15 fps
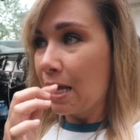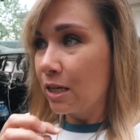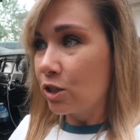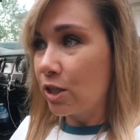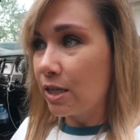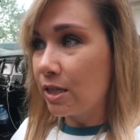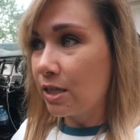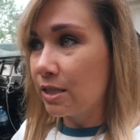
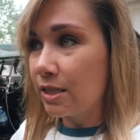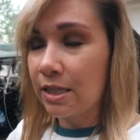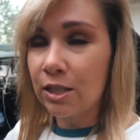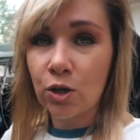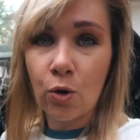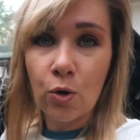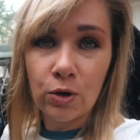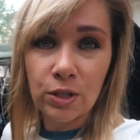She's
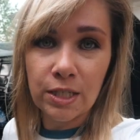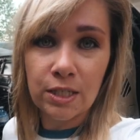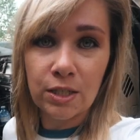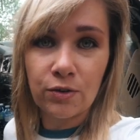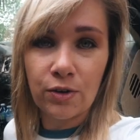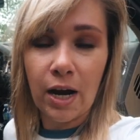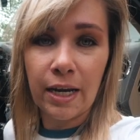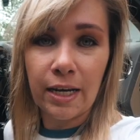into horses and
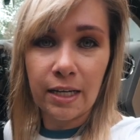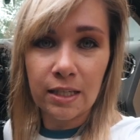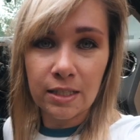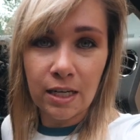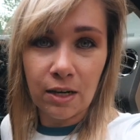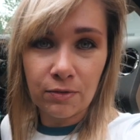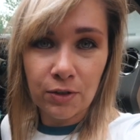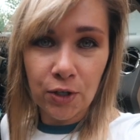riding and
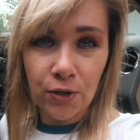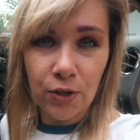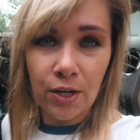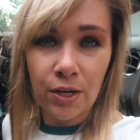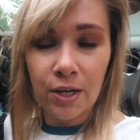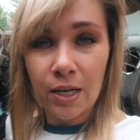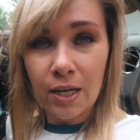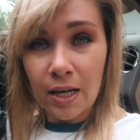stuff too.
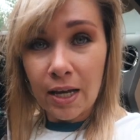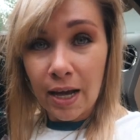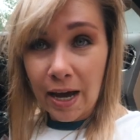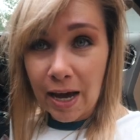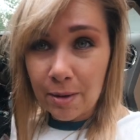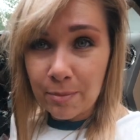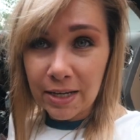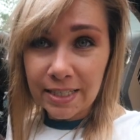
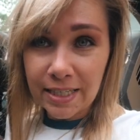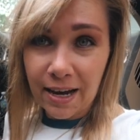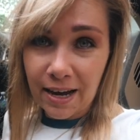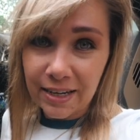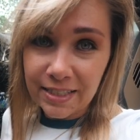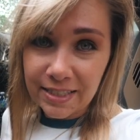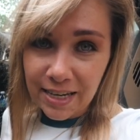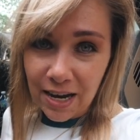And uh, my
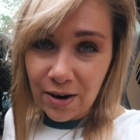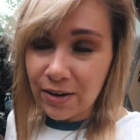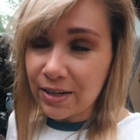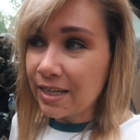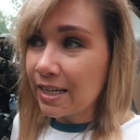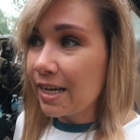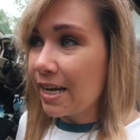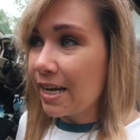dad is currently